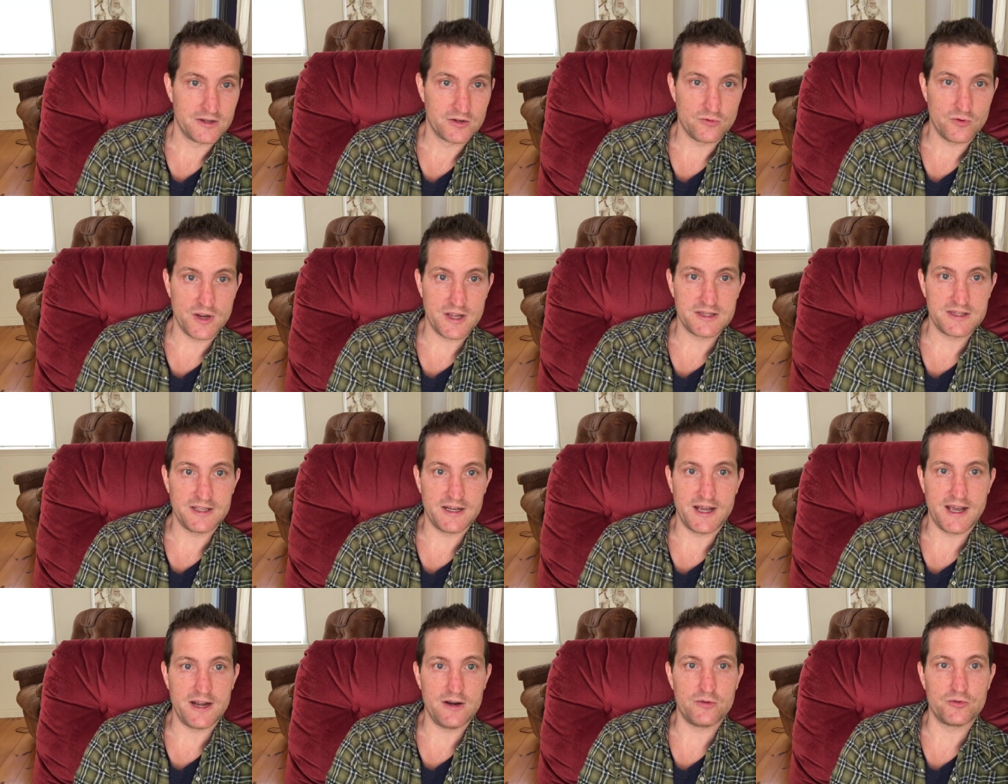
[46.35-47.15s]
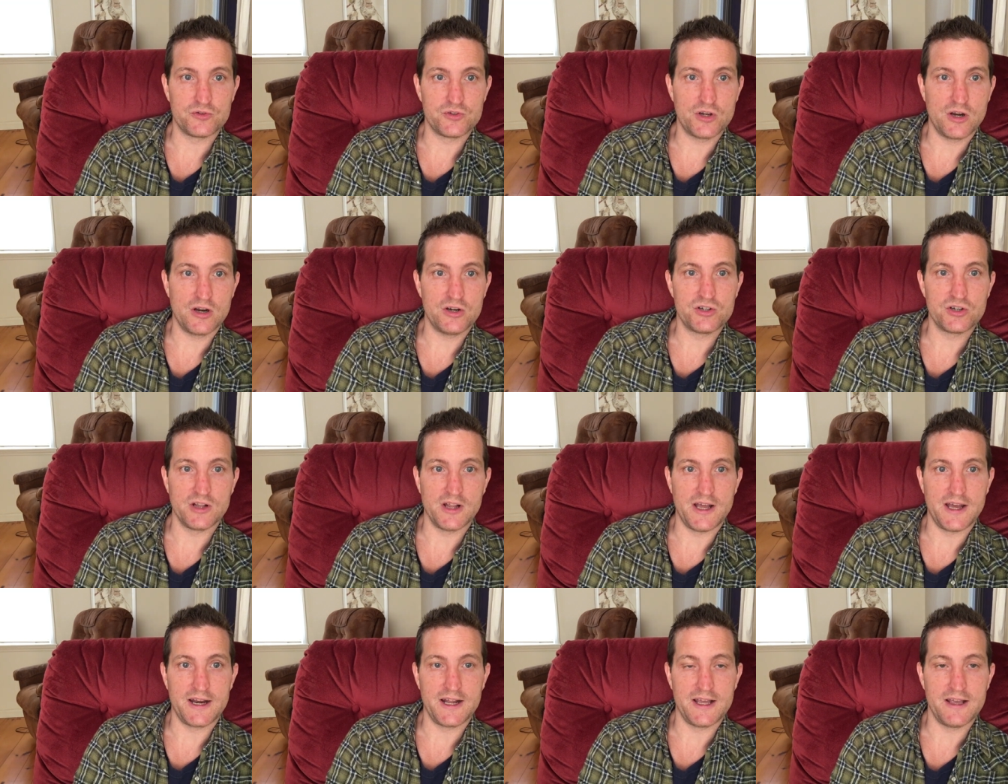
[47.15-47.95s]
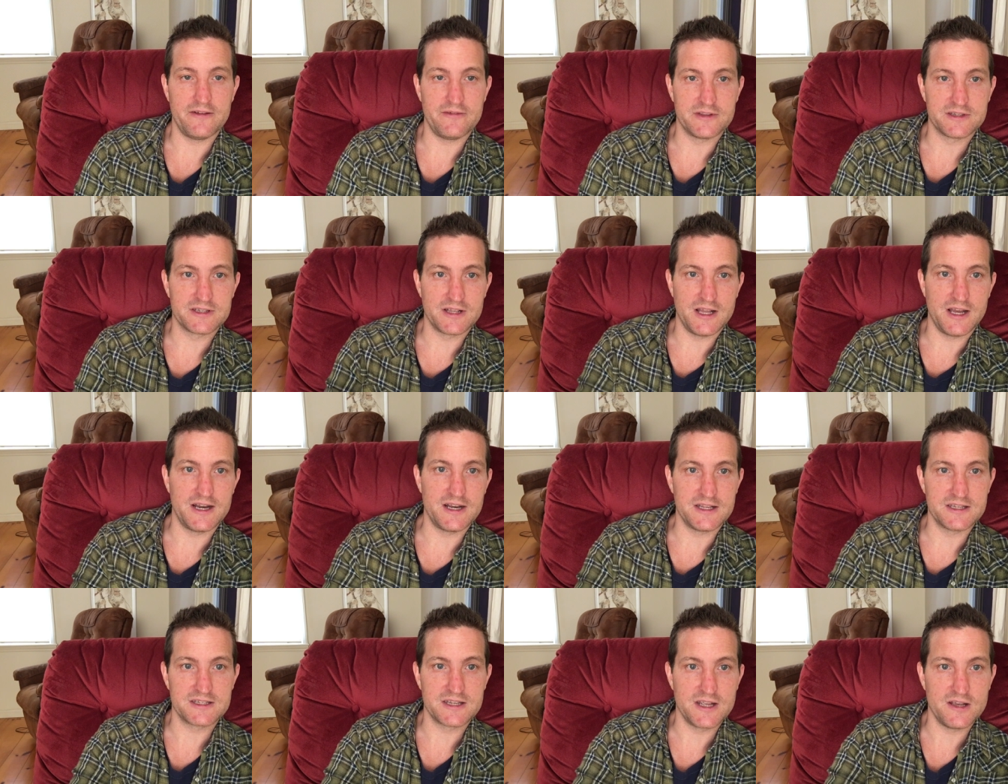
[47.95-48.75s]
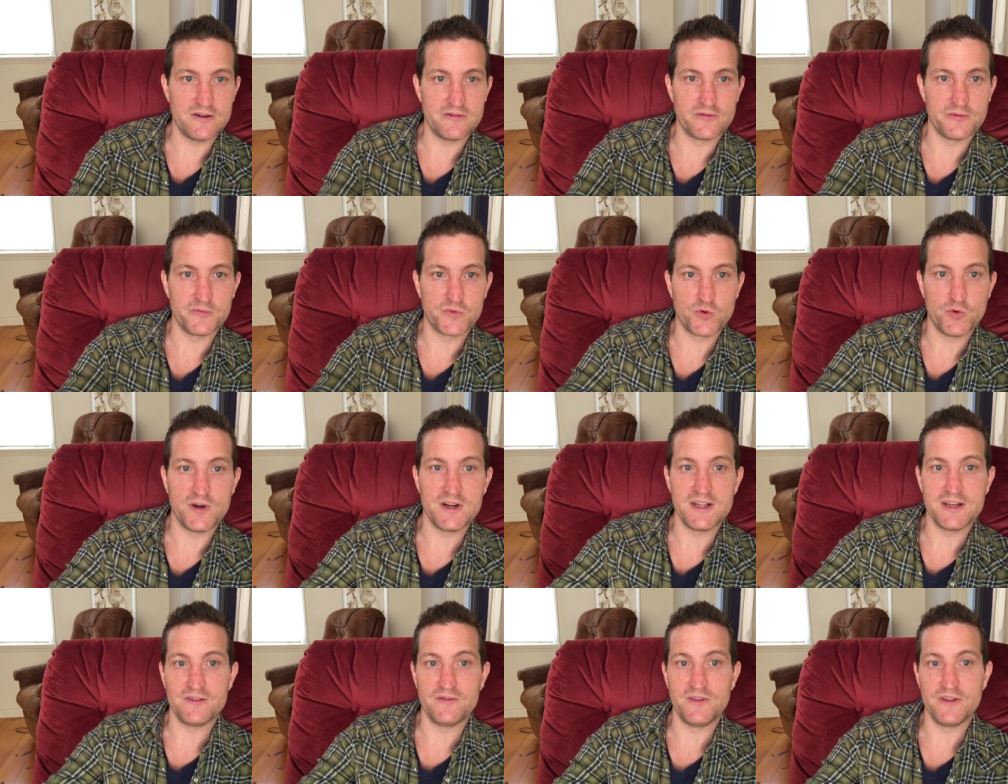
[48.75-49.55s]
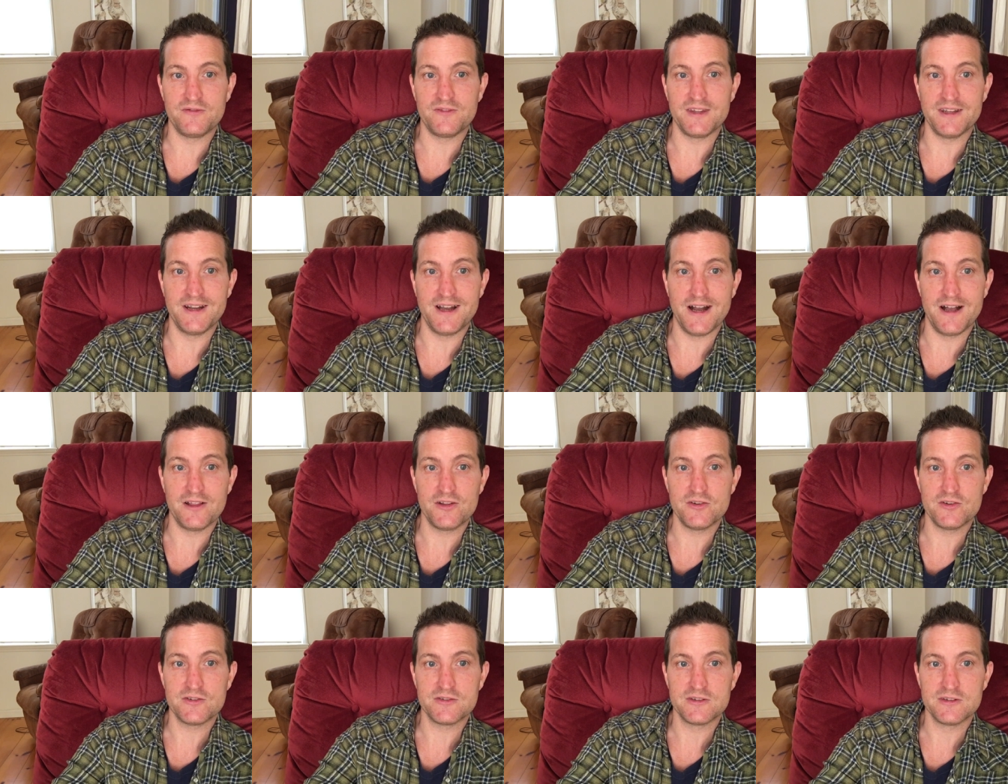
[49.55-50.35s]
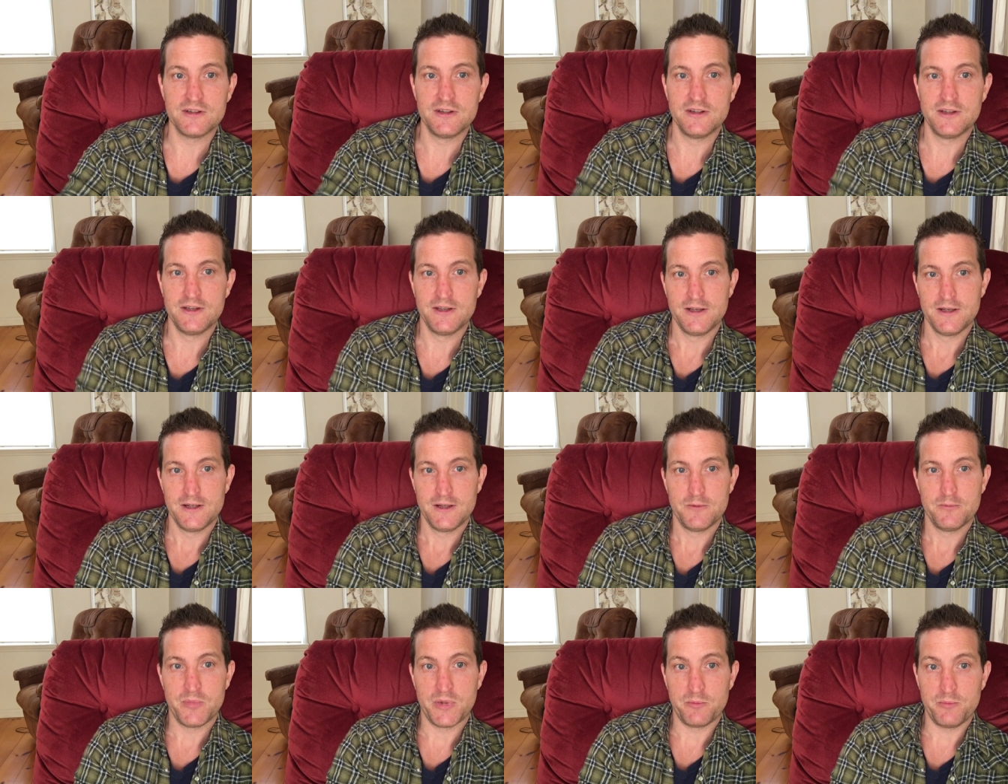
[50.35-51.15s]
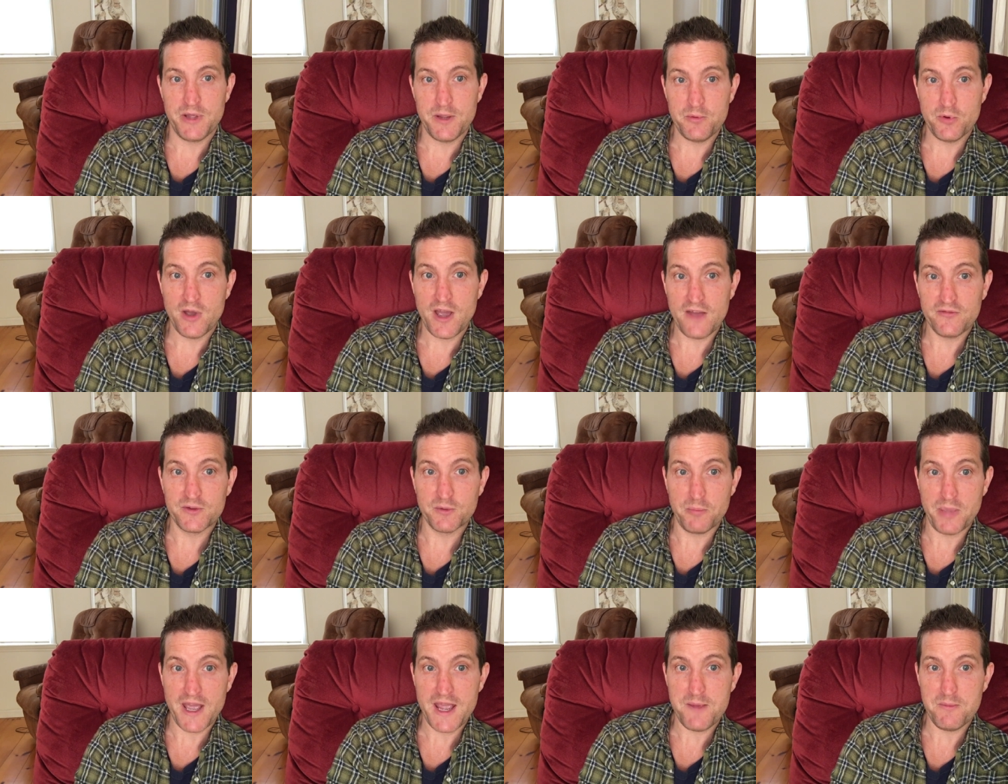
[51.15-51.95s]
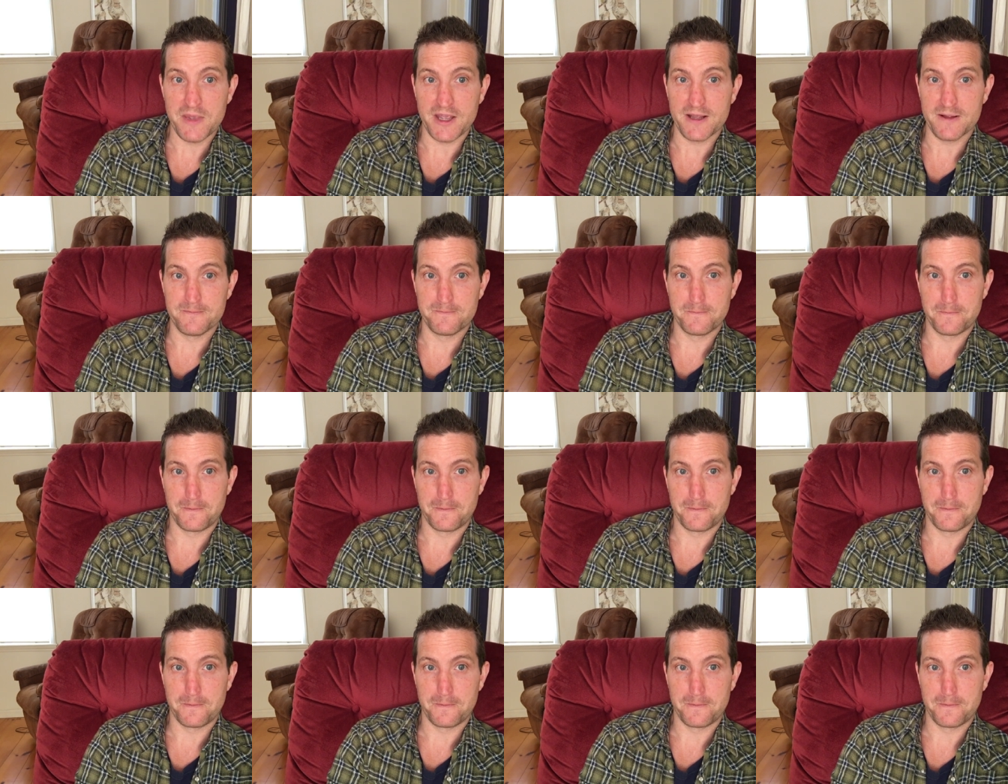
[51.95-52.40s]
Granted, I don't charge a lot. I have a sliding scale from 20 to $50, but people have to pay me